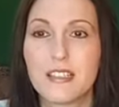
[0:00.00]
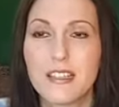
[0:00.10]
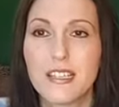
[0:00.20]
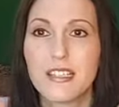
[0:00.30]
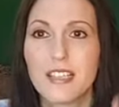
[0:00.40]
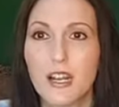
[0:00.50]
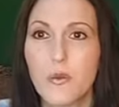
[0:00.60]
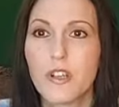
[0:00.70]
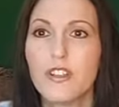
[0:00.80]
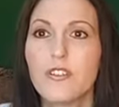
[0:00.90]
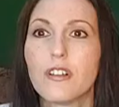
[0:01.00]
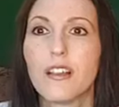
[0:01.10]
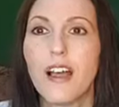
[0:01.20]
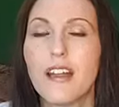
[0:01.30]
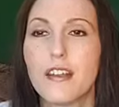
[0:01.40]
And he said, I want you to
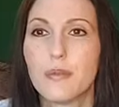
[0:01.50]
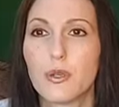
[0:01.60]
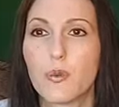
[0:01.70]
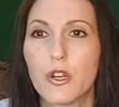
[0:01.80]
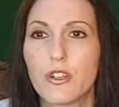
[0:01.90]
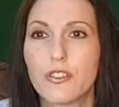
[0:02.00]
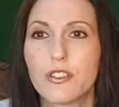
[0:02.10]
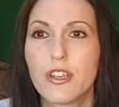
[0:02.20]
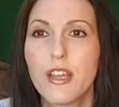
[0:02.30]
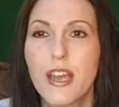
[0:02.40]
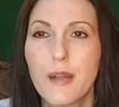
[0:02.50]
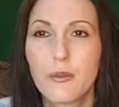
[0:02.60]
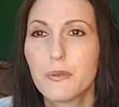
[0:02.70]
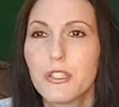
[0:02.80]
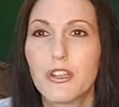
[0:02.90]
line up your words. And I'm going
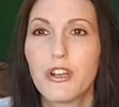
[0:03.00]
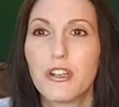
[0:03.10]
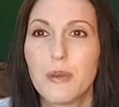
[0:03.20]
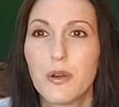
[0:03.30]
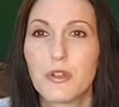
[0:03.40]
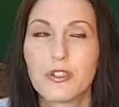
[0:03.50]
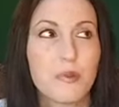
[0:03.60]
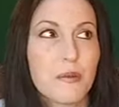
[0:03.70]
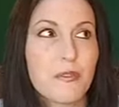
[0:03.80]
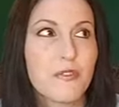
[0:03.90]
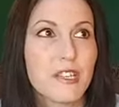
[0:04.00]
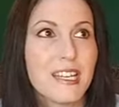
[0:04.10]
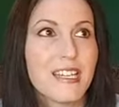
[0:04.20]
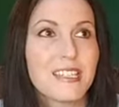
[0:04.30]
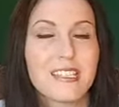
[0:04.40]
to be talking about words probably for the
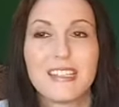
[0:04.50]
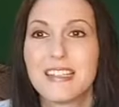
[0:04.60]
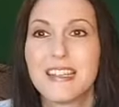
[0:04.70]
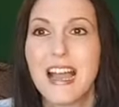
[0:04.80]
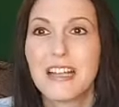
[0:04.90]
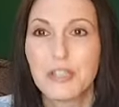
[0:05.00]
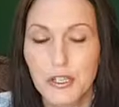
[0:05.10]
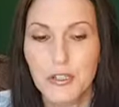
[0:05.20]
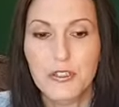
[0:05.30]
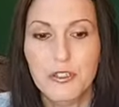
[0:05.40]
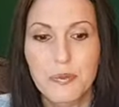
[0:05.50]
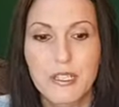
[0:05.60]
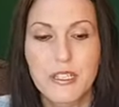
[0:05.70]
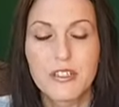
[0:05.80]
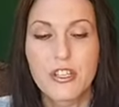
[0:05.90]
next 9 years,
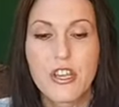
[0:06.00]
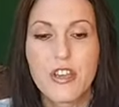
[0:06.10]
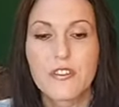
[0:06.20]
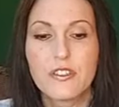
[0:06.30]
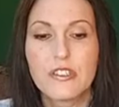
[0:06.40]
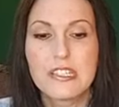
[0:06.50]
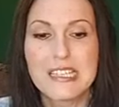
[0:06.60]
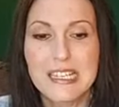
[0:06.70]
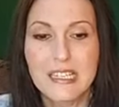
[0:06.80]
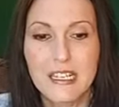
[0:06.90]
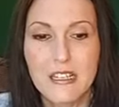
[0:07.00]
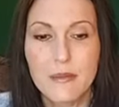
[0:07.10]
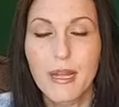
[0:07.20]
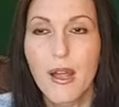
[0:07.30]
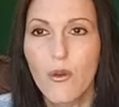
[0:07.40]
because this is a decade of the
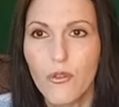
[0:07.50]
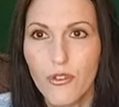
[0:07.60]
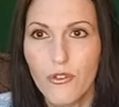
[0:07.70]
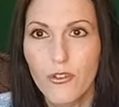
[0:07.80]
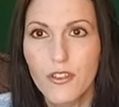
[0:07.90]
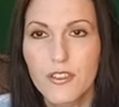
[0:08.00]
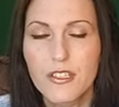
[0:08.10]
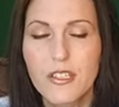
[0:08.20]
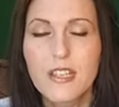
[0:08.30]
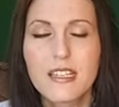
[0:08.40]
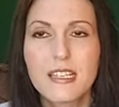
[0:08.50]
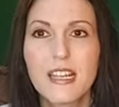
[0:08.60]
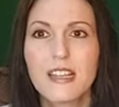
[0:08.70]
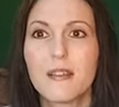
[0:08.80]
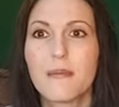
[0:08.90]
mouth. This is the decade
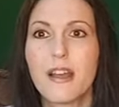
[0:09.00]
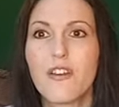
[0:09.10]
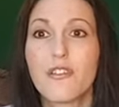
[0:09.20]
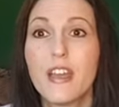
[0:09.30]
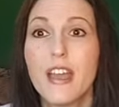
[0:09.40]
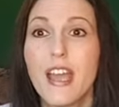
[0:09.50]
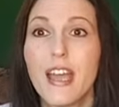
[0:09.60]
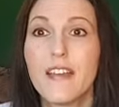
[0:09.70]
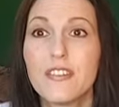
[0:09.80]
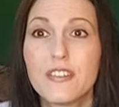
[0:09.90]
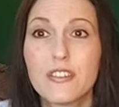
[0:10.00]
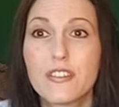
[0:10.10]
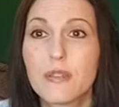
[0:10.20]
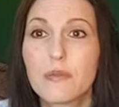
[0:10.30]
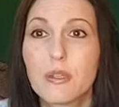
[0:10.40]
of the mouth. And this is
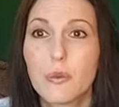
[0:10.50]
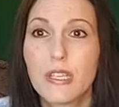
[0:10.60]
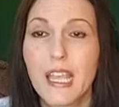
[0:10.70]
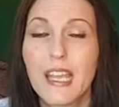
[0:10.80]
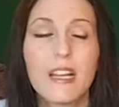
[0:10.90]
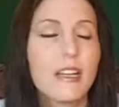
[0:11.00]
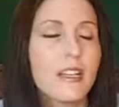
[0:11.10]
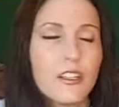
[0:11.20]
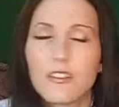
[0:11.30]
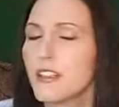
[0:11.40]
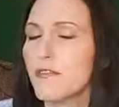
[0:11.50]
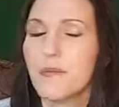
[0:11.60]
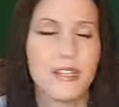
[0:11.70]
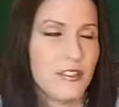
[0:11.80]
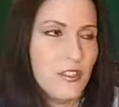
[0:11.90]
something we cannot hear enough
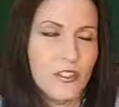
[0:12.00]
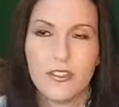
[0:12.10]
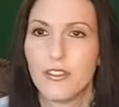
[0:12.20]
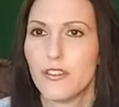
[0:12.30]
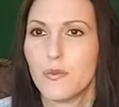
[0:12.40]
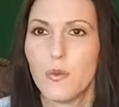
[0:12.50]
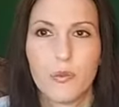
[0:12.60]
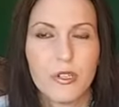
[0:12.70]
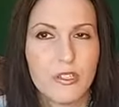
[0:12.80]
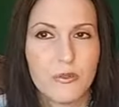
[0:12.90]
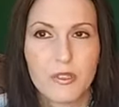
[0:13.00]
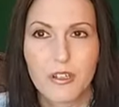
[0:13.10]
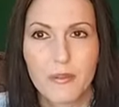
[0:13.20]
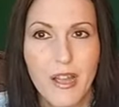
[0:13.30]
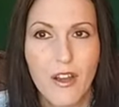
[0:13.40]
messages on, what we do with
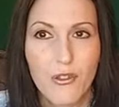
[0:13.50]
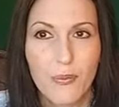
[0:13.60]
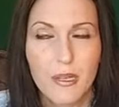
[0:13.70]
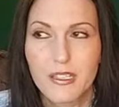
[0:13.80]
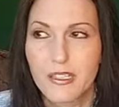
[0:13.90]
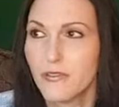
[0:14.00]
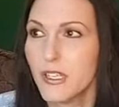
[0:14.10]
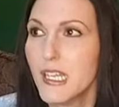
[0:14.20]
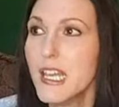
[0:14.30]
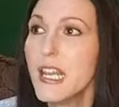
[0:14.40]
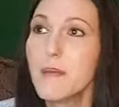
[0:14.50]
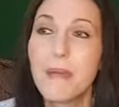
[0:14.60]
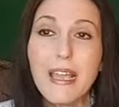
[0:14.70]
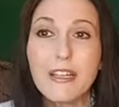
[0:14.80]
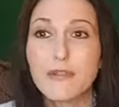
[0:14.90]
our mouth. Because if any
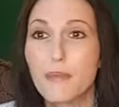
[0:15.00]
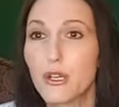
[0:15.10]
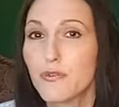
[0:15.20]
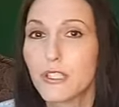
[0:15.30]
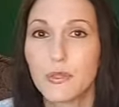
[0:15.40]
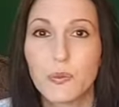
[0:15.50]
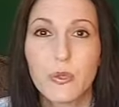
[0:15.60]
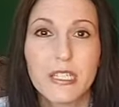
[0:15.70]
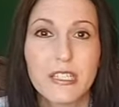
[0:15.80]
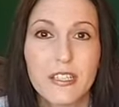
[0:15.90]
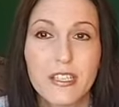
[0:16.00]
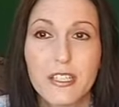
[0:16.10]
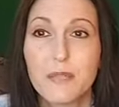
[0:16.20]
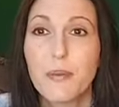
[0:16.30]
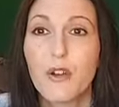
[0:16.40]
man is perfect in what he says,
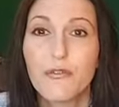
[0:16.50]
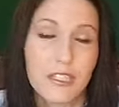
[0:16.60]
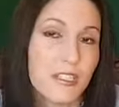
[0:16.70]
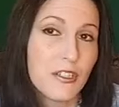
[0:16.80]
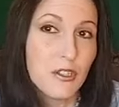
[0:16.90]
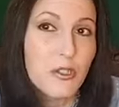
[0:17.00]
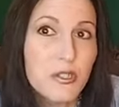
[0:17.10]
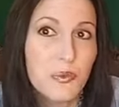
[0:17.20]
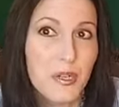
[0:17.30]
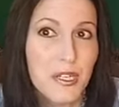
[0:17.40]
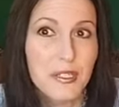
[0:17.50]
he's perfect in all his ways.